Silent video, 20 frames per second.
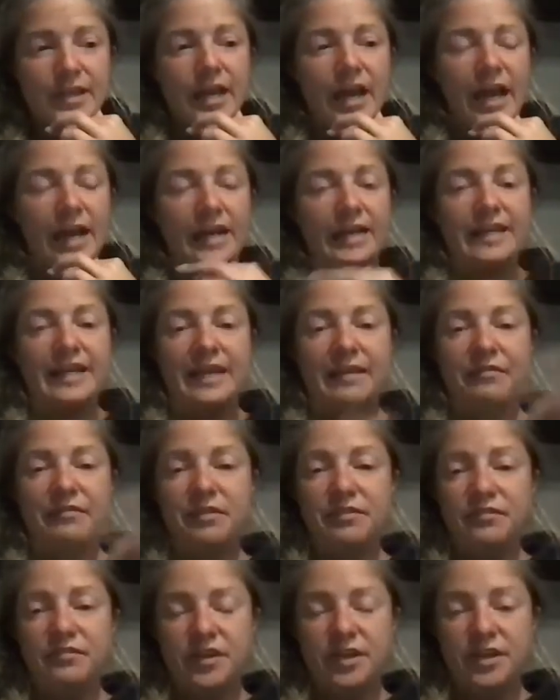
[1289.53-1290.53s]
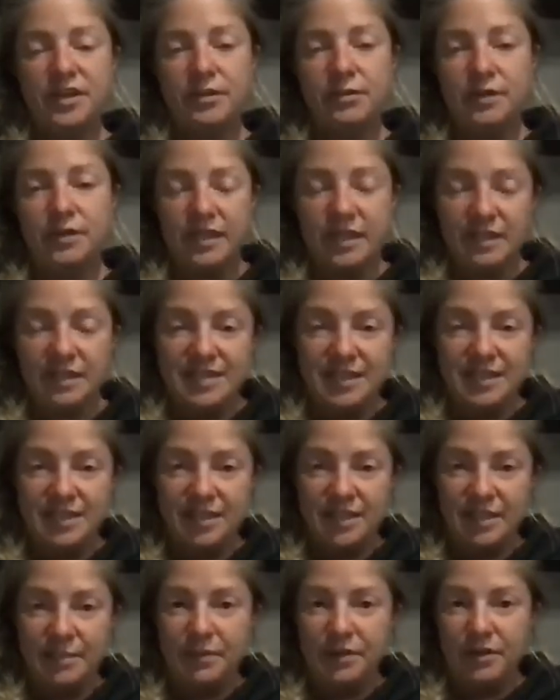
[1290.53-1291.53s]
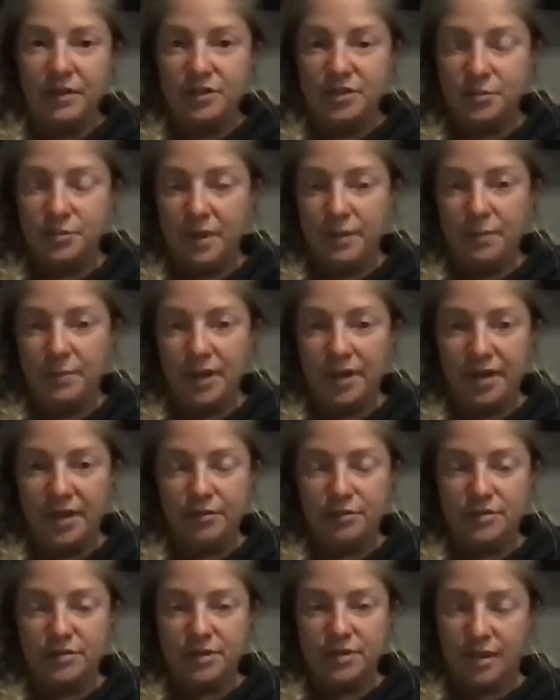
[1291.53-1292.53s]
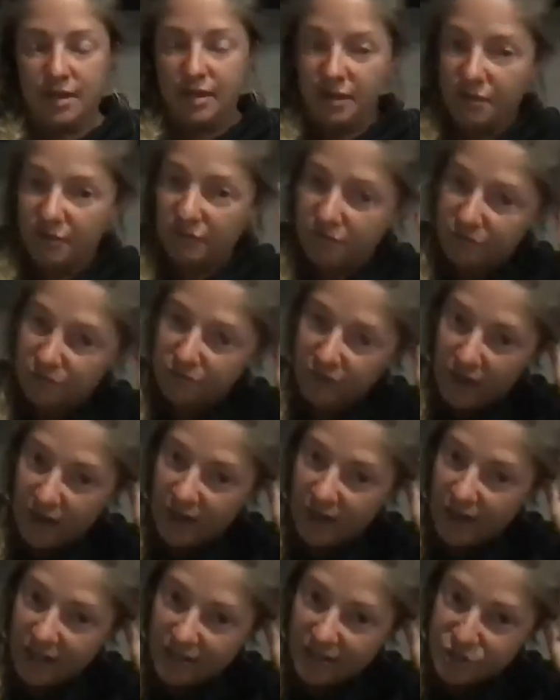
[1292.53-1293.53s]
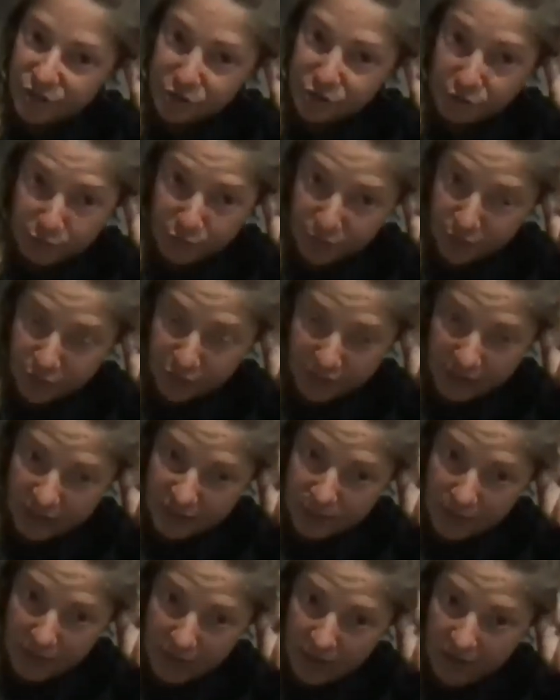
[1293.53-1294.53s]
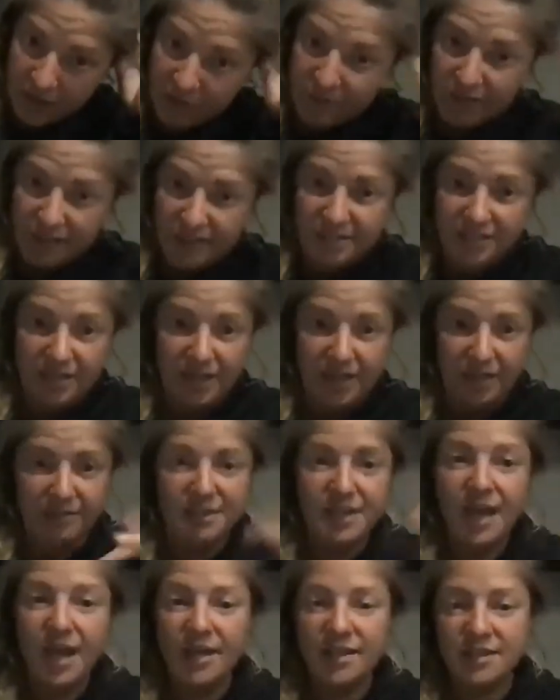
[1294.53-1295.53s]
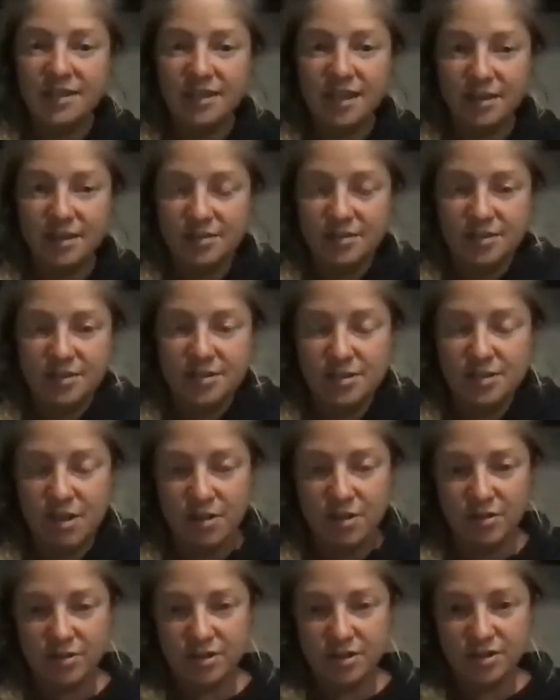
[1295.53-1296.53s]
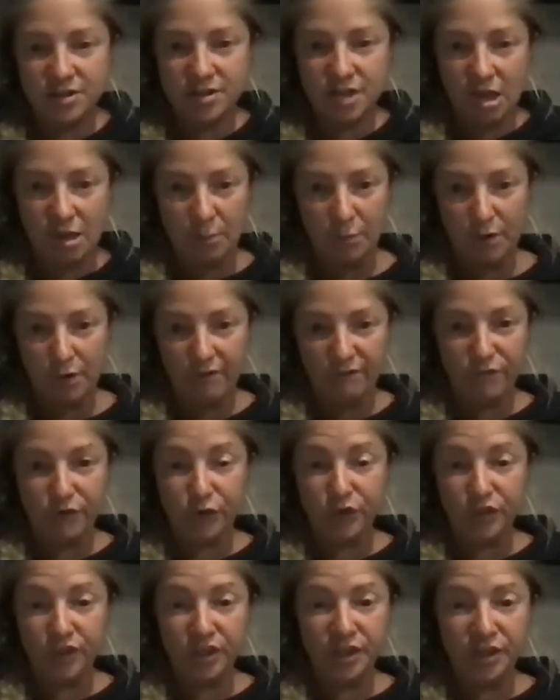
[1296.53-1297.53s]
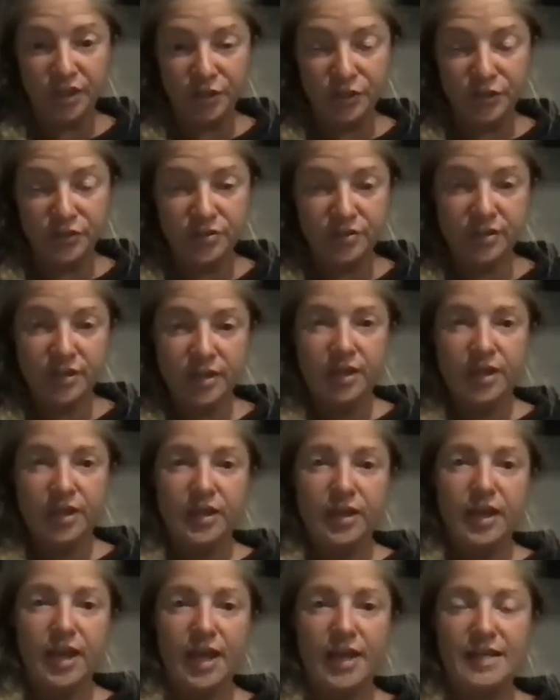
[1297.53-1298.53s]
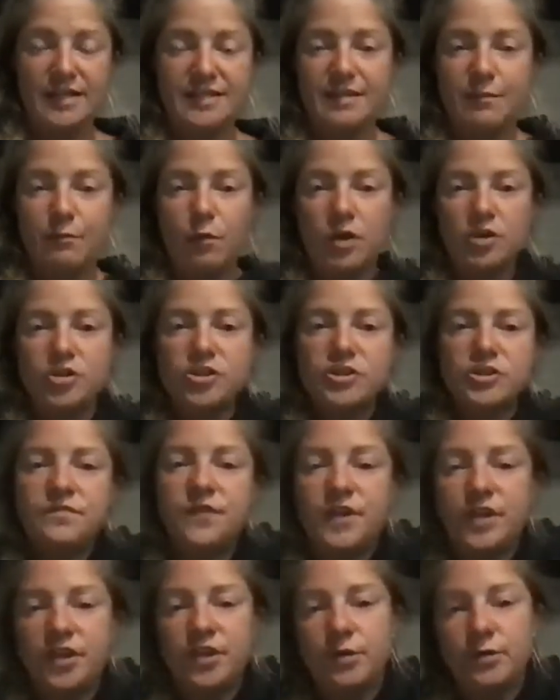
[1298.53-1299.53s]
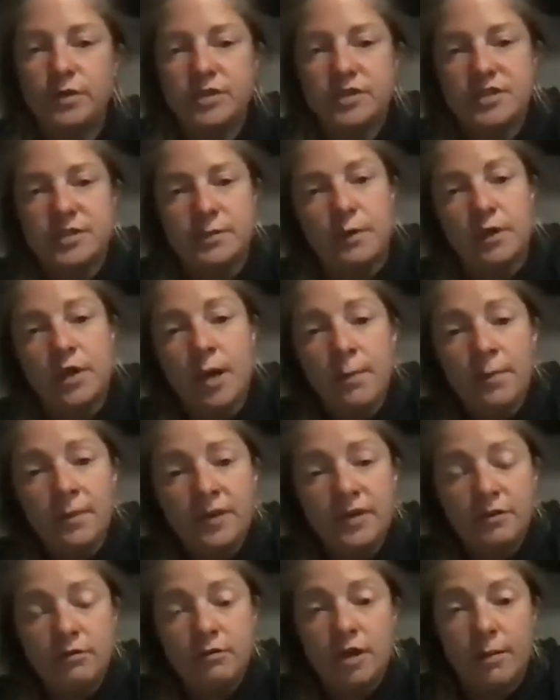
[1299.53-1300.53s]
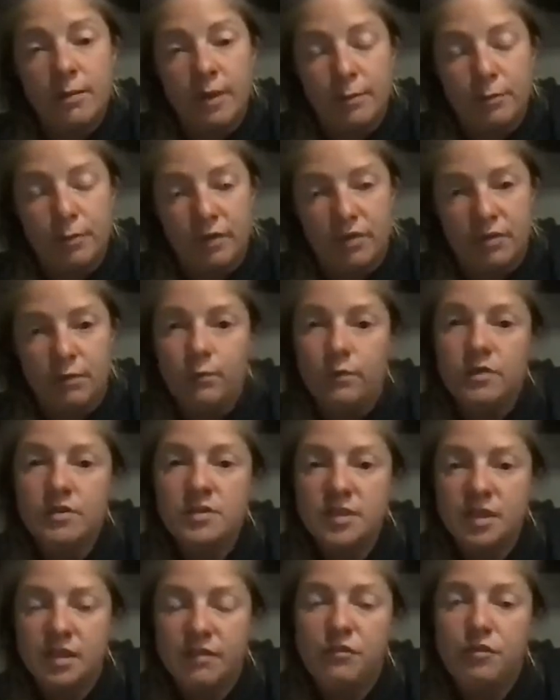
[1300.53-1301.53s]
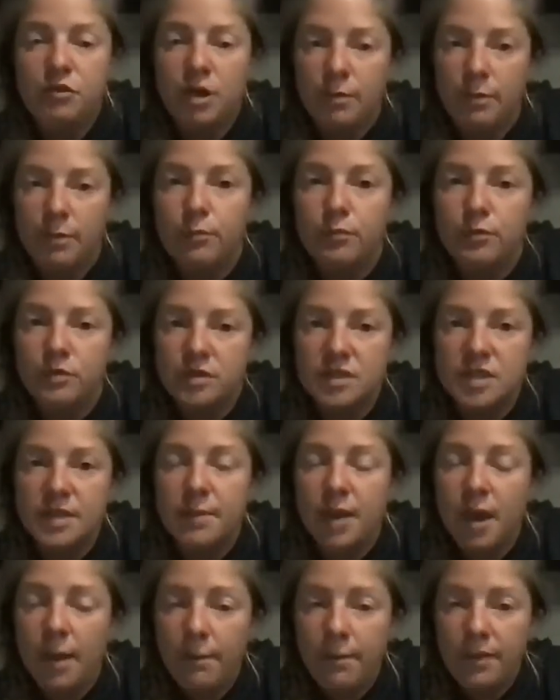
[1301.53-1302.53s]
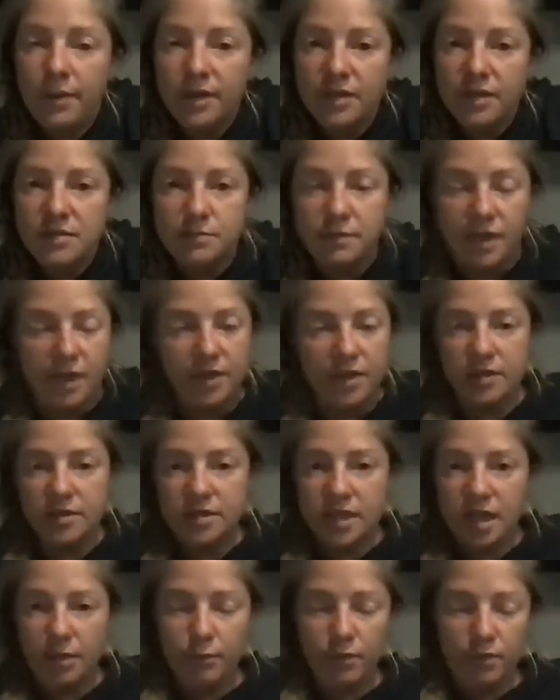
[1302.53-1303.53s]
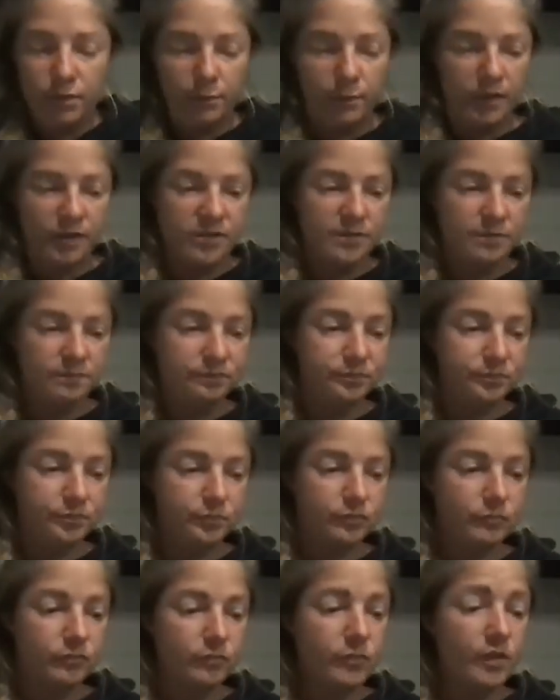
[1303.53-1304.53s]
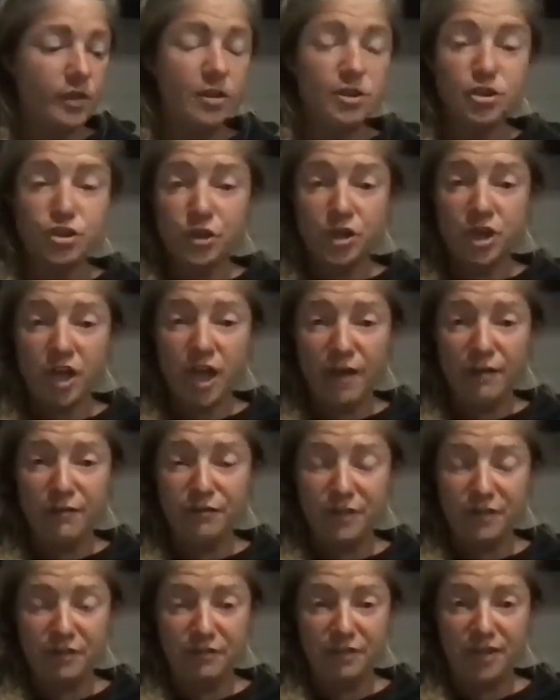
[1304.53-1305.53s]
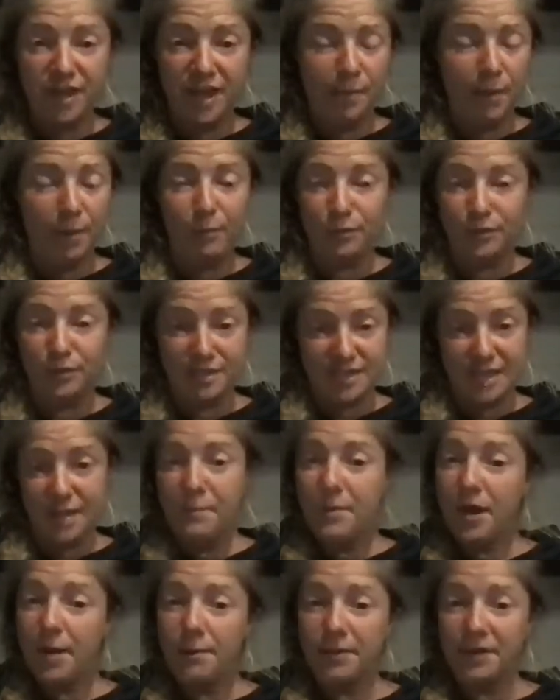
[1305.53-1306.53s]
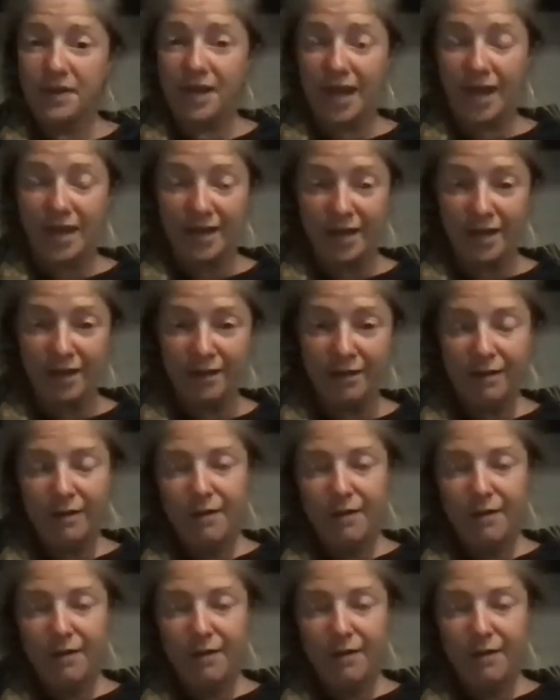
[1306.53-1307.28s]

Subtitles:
And I gave the video, I sent the email to my buddy who's a finance guru. He's been investing tens of thousands of dollars in the stock market for years. And I said, watch this video and see what company you come up with. I want to see if you come up with the same company as me. I didn't tell him what it was. Sure enough, he came up with the same company I did.